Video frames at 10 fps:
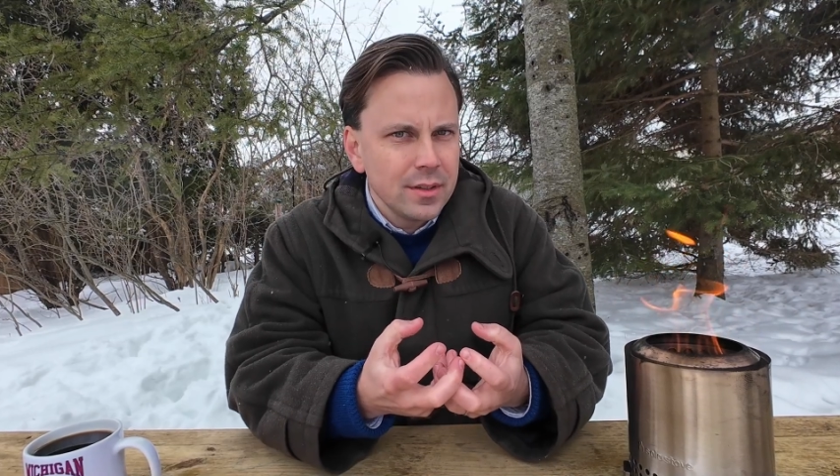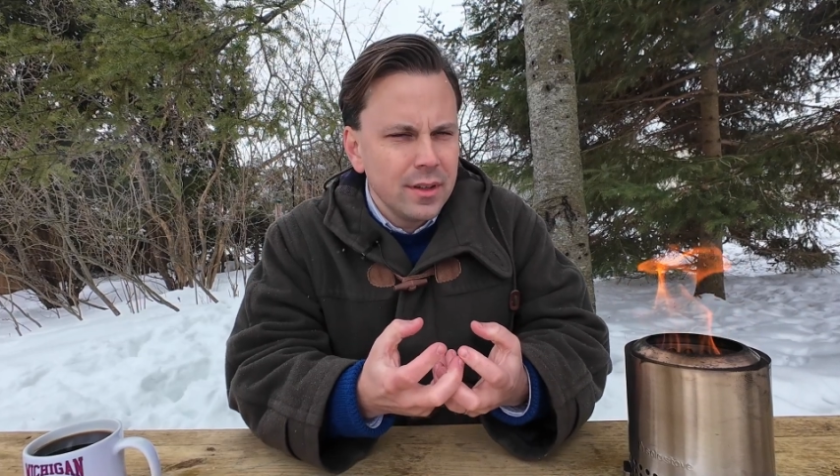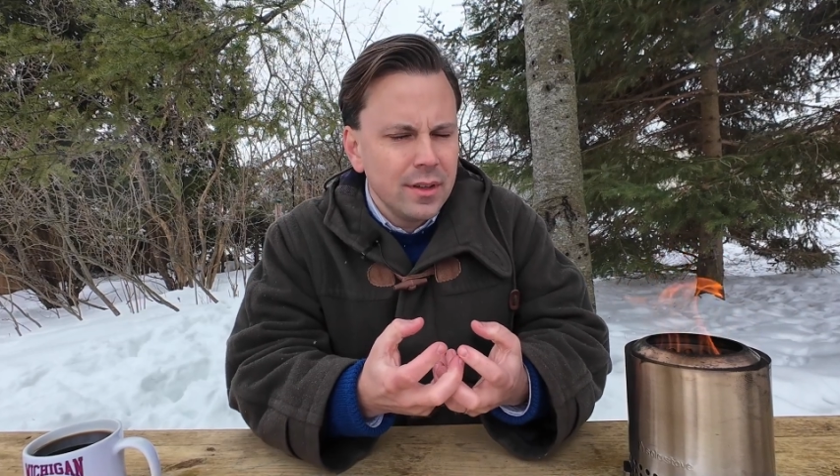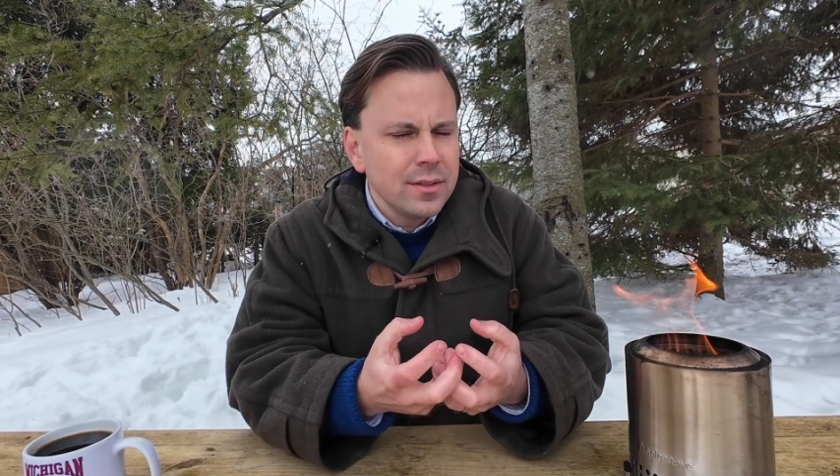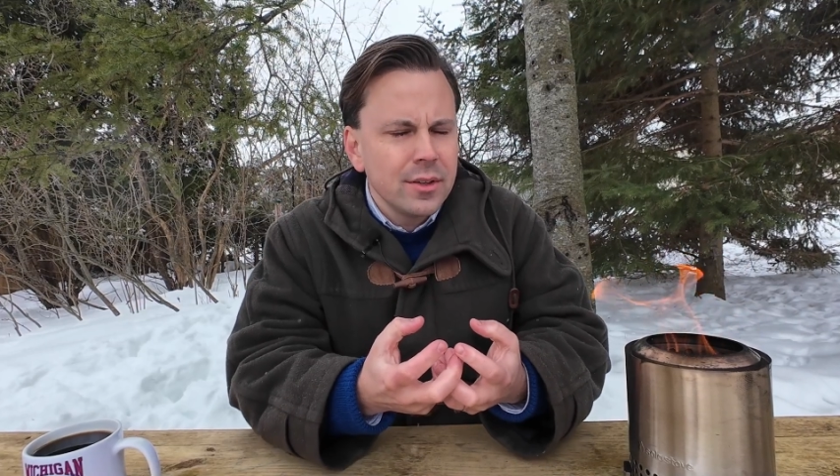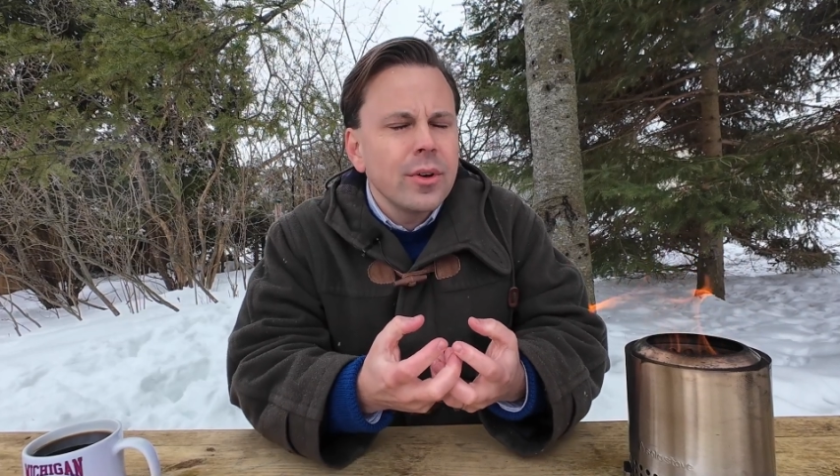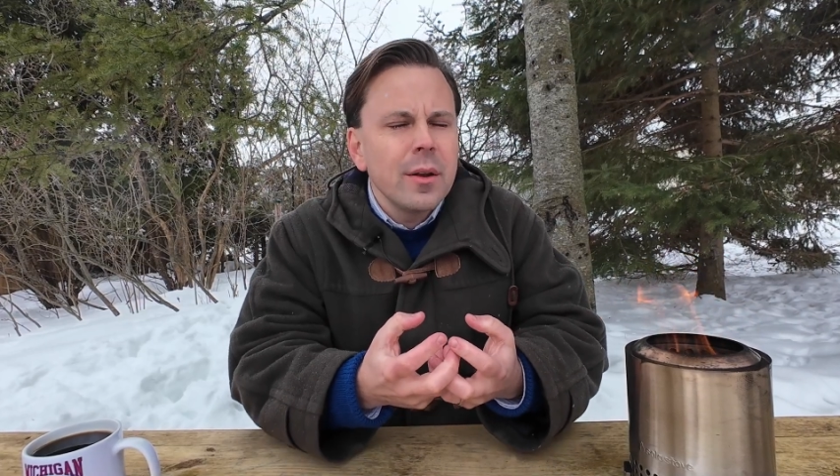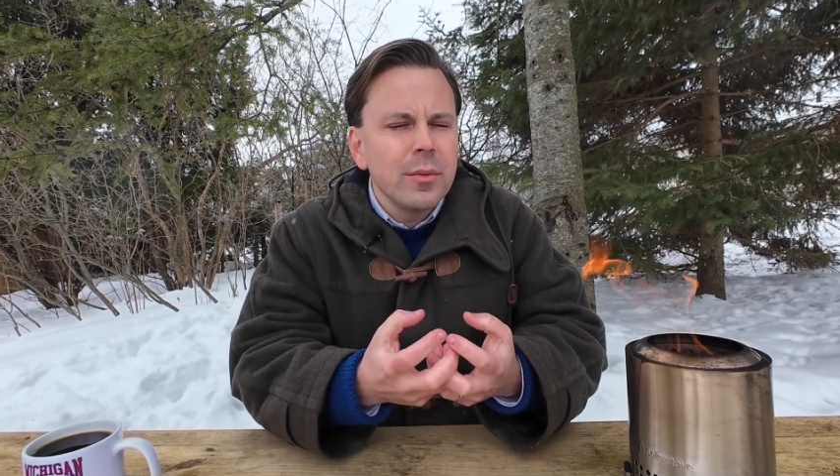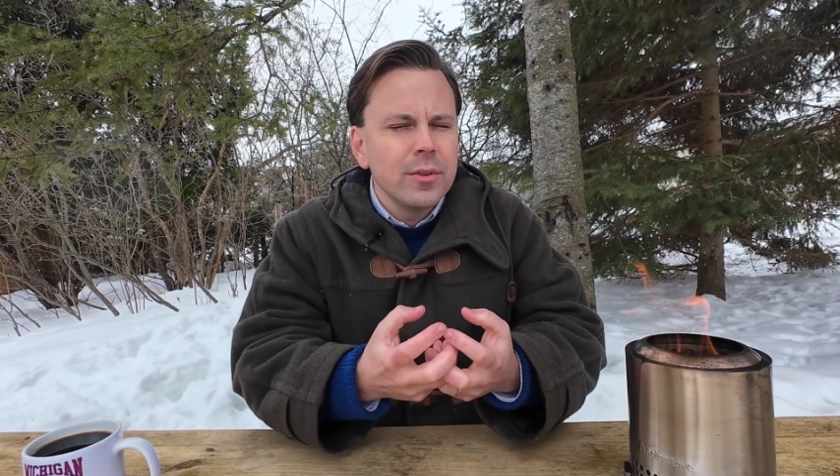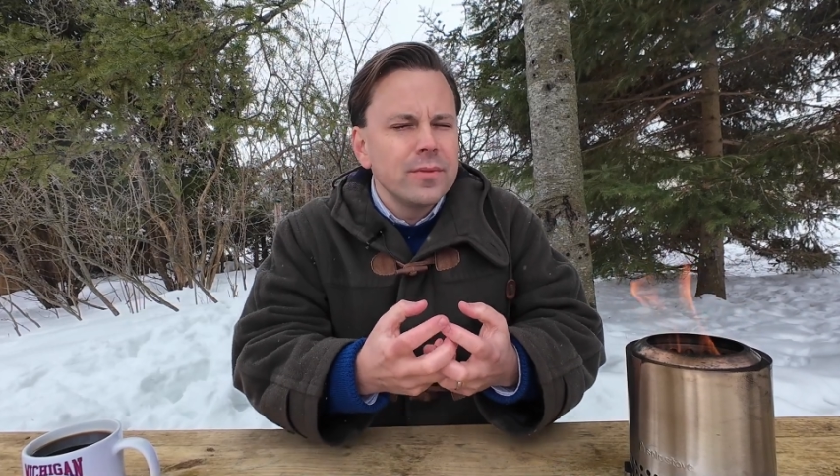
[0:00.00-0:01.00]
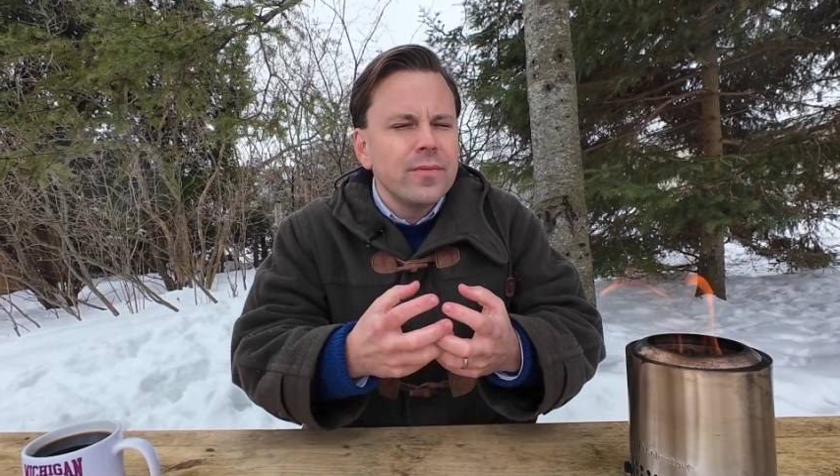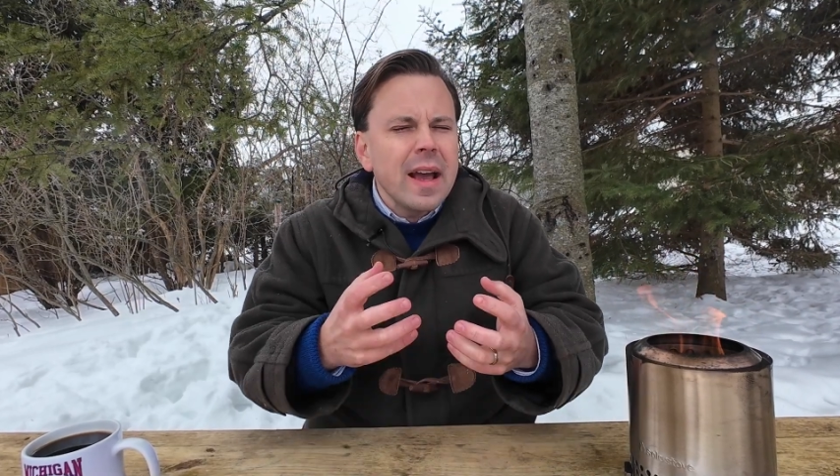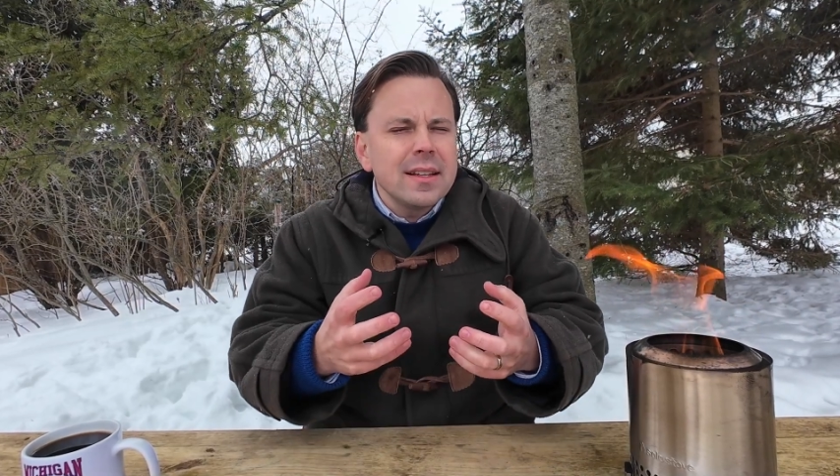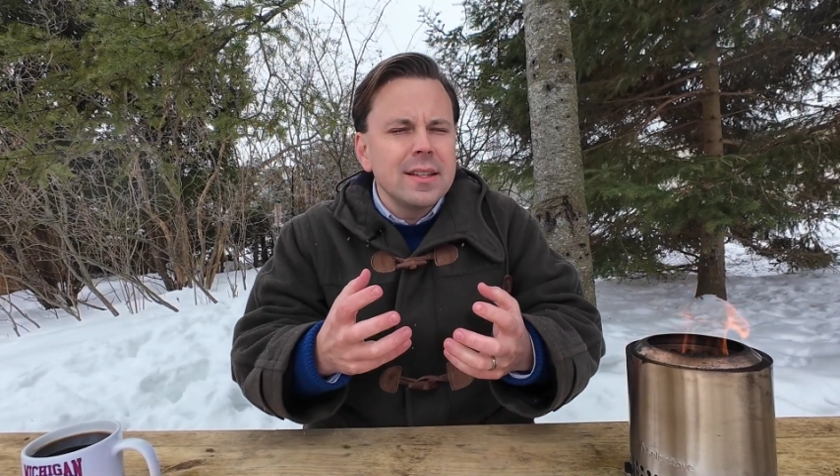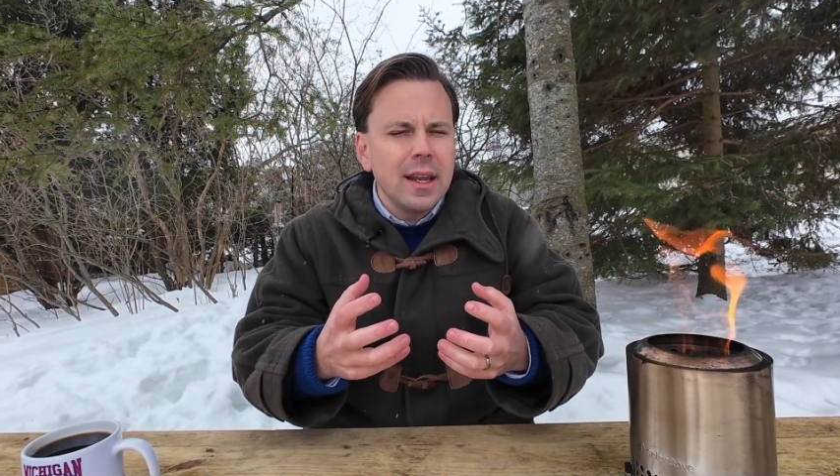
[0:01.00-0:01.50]
It is incredible. It's
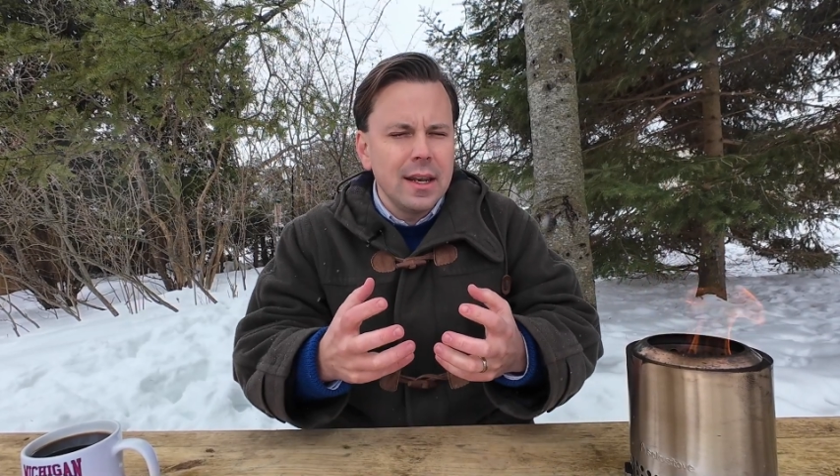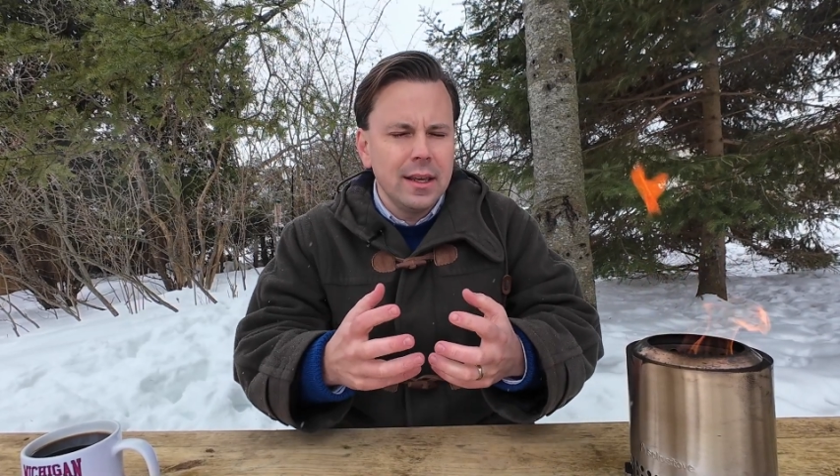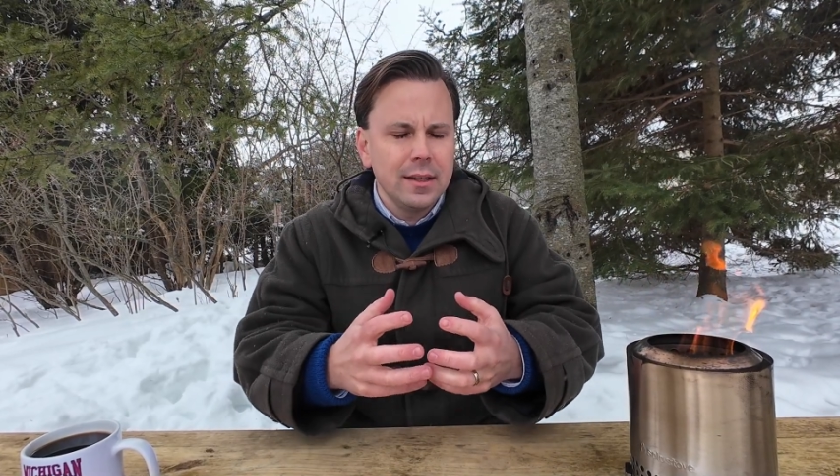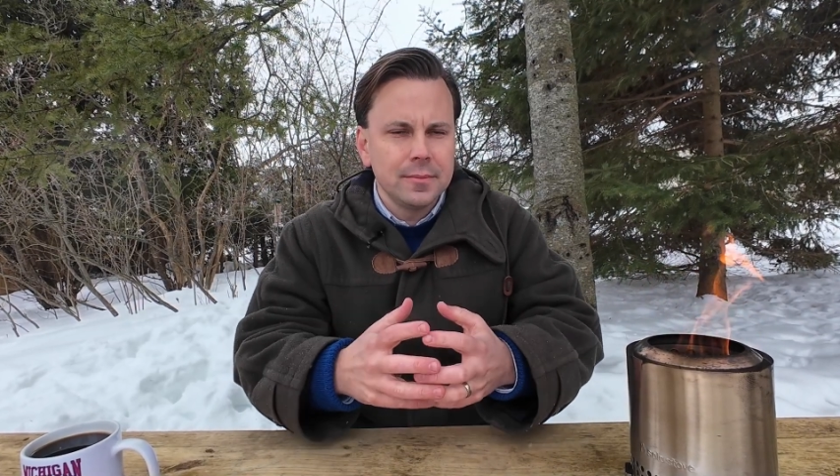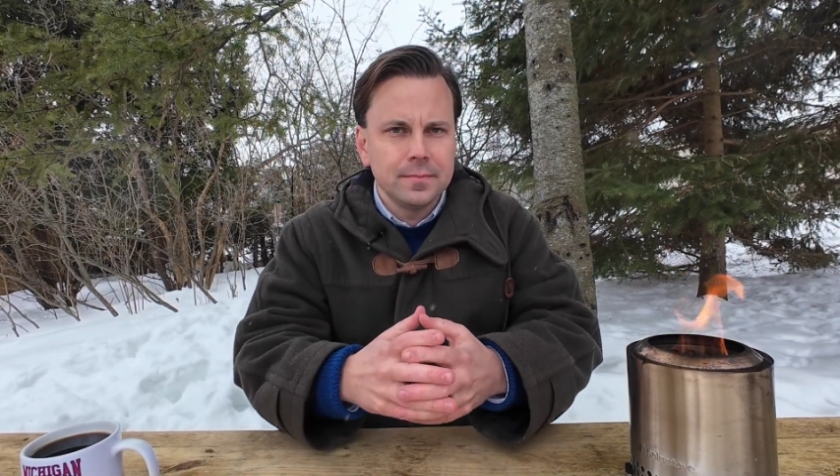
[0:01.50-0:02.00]
fascinating.